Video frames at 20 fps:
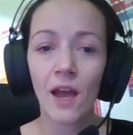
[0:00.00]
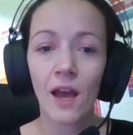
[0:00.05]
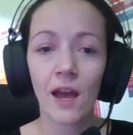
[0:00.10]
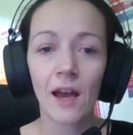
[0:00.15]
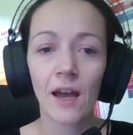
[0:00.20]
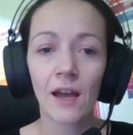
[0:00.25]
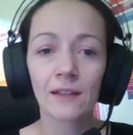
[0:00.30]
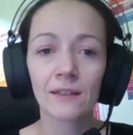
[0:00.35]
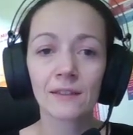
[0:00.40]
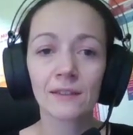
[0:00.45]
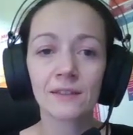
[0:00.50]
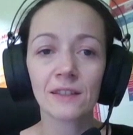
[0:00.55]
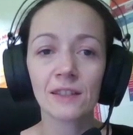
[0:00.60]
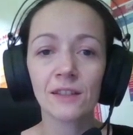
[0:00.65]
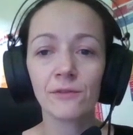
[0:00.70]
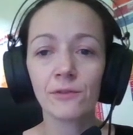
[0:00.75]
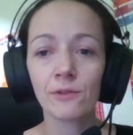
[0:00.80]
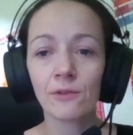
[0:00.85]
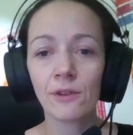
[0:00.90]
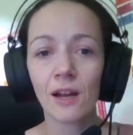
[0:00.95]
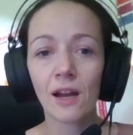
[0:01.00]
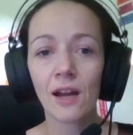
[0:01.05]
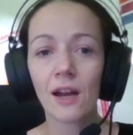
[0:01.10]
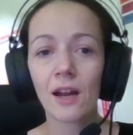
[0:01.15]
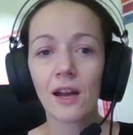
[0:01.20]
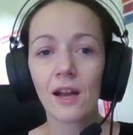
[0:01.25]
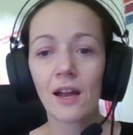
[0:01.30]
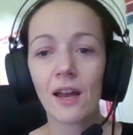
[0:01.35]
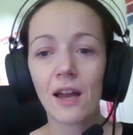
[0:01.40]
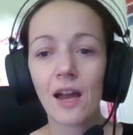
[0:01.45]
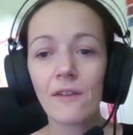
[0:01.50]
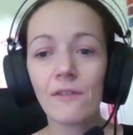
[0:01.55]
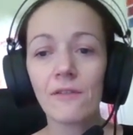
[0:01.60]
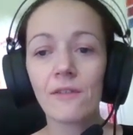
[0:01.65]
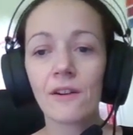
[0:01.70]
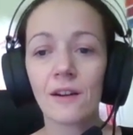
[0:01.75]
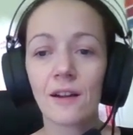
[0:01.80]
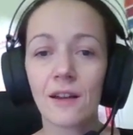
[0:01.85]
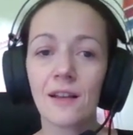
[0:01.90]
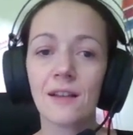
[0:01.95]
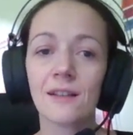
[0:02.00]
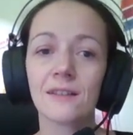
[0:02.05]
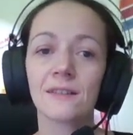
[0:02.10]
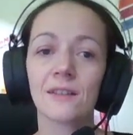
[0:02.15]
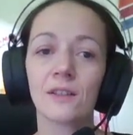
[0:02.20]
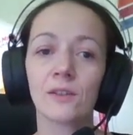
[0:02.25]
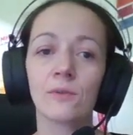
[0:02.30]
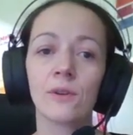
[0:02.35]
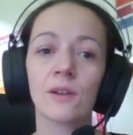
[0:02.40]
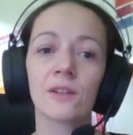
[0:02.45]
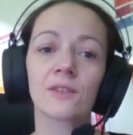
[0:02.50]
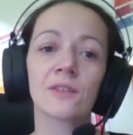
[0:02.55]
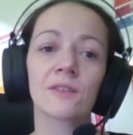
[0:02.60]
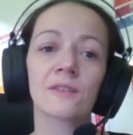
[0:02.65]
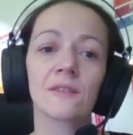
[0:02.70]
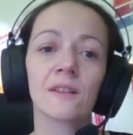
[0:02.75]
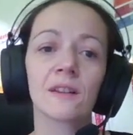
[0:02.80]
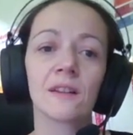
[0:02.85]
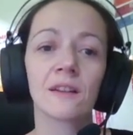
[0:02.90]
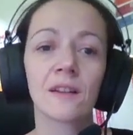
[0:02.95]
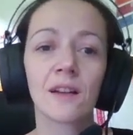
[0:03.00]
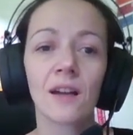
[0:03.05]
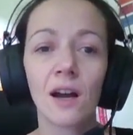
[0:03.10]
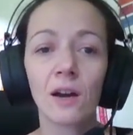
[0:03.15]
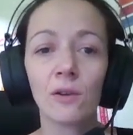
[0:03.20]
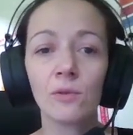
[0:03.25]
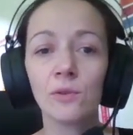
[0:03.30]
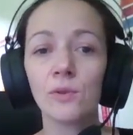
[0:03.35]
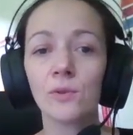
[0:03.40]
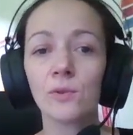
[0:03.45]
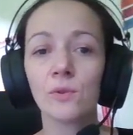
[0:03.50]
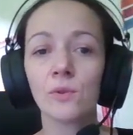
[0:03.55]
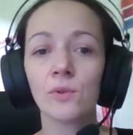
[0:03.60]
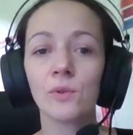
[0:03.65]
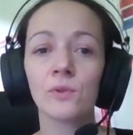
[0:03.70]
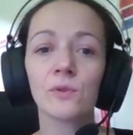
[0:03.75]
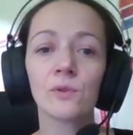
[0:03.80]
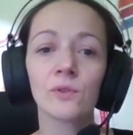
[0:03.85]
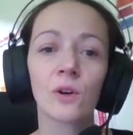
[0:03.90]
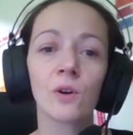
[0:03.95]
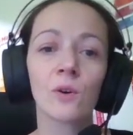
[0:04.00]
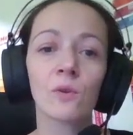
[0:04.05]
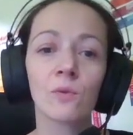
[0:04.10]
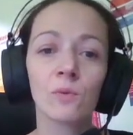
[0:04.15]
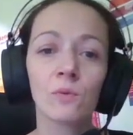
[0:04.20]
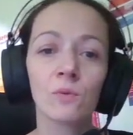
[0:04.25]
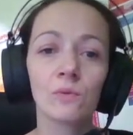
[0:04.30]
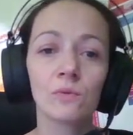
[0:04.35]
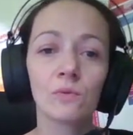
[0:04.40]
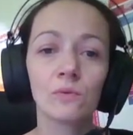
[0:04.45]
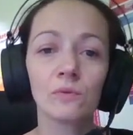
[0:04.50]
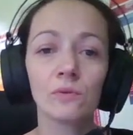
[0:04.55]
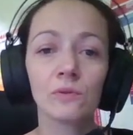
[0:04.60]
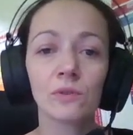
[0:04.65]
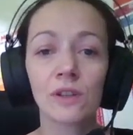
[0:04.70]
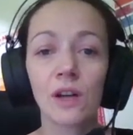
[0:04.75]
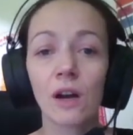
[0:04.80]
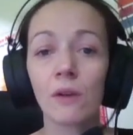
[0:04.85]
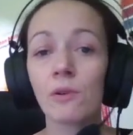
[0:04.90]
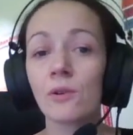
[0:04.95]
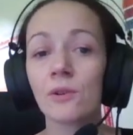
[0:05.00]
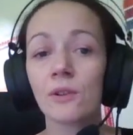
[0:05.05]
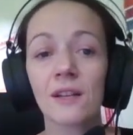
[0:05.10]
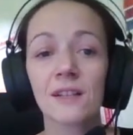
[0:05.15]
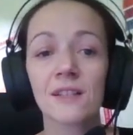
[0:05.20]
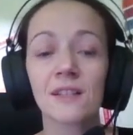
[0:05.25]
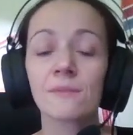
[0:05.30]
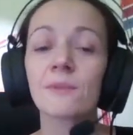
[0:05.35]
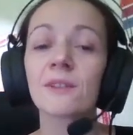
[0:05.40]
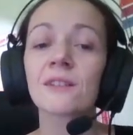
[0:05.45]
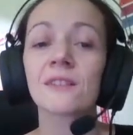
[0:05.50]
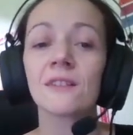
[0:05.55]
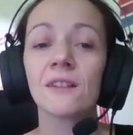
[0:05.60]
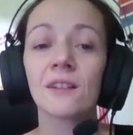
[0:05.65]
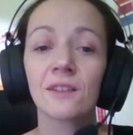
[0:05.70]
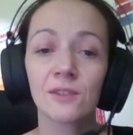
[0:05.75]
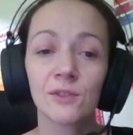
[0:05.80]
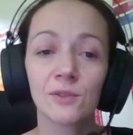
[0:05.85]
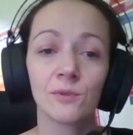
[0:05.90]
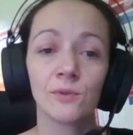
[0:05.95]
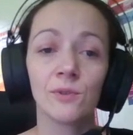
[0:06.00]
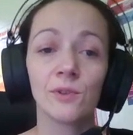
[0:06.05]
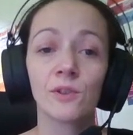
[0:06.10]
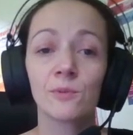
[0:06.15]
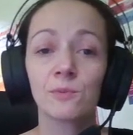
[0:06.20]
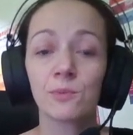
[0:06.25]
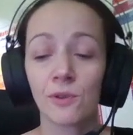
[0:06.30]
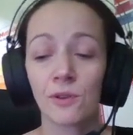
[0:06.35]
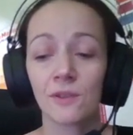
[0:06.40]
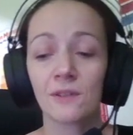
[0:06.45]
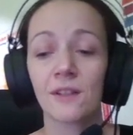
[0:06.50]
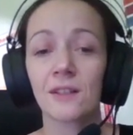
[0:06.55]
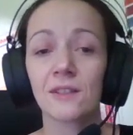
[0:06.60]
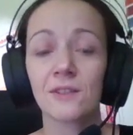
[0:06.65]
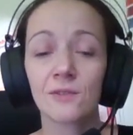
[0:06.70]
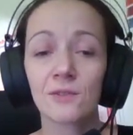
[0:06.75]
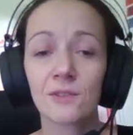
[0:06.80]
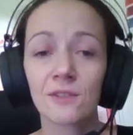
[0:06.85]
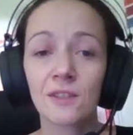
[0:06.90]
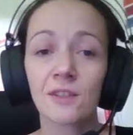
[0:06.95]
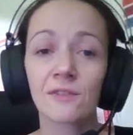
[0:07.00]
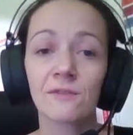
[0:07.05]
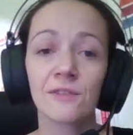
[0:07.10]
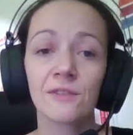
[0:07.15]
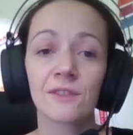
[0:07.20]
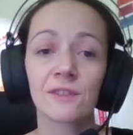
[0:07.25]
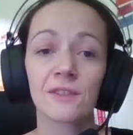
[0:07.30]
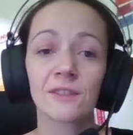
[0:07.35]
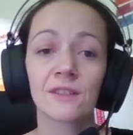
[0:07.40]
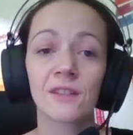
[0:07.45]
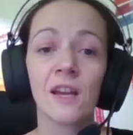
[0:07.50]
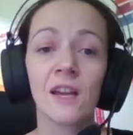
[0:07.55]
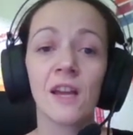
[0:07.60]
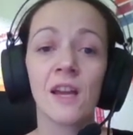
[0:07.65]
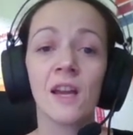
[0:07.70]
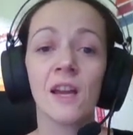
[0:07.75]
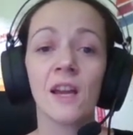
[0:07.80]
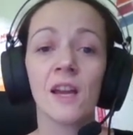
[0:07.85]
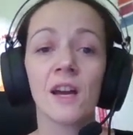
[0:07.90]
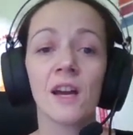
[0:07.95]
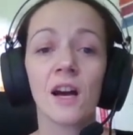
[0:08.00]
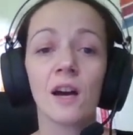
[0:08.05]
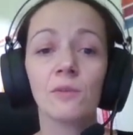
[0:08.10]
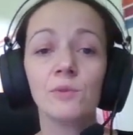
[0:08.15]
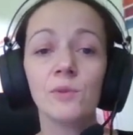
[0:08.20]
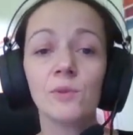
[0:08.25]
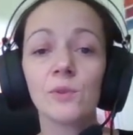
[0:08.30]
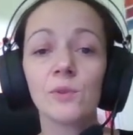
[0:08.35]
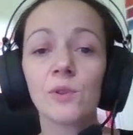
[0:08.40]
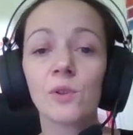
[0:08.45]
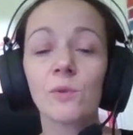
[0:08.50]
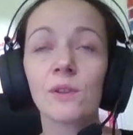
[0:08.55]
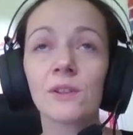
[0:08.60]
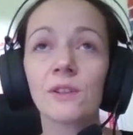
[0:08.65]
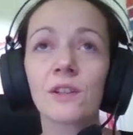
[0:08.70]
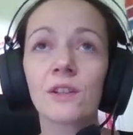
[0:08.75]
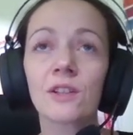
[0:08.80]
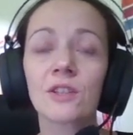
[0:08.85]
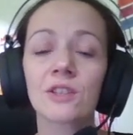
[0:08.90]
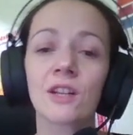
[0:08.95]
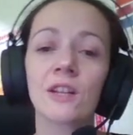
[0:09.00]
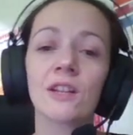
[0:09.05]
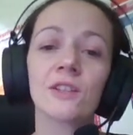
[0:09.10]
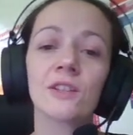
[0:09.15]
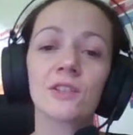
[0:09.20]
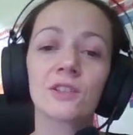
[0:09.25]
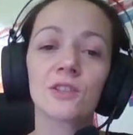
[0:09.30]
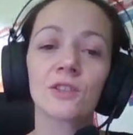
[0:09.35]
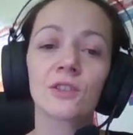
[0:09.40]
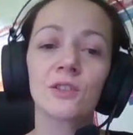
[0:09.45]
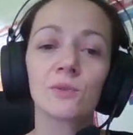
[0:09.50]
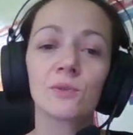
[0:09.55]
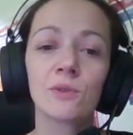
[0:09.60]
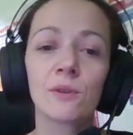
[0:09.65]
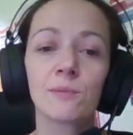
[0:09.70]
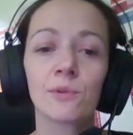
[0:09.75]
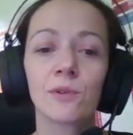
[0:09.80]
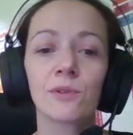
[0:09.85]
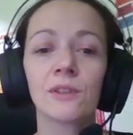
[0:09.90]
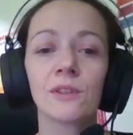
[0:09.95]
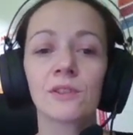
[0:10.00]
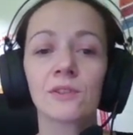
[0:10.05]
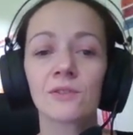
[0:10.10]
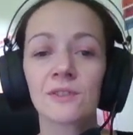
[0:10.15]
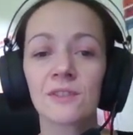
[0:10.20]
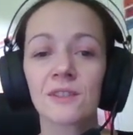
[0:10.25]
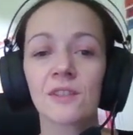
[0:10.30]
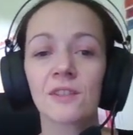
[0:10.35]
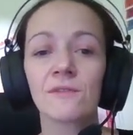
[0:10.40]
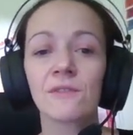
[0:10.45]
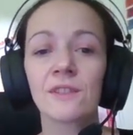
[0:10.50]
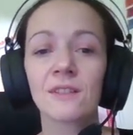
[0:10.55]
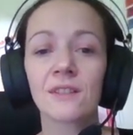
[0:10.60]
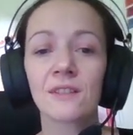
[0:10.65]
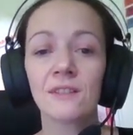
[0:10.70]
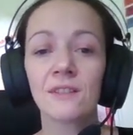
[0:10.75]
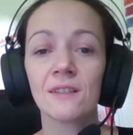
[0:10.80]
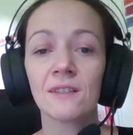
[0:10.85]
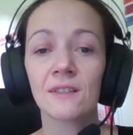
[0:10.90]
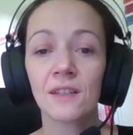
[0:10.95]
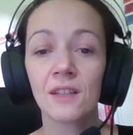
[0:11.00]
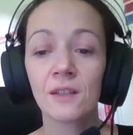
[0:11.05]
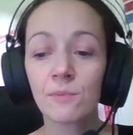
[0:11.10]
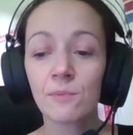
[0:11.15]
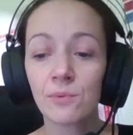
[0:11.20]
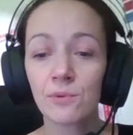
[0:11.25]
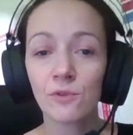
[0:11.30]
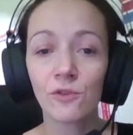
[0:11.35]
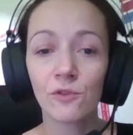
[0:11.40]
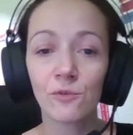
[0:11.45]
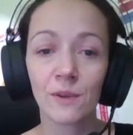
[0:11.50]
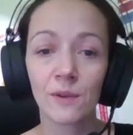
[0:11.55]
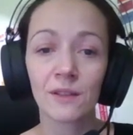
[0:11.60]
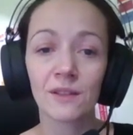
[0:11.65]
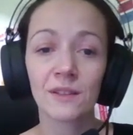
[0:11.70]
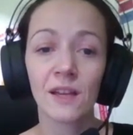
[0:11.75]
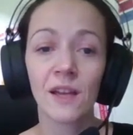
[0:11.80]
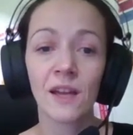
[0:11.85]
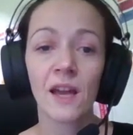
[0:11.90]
And if you ever ask the question, like, how do you know how your customers select you, your products, your services? How do you know whether a change to a product or service is an improvement?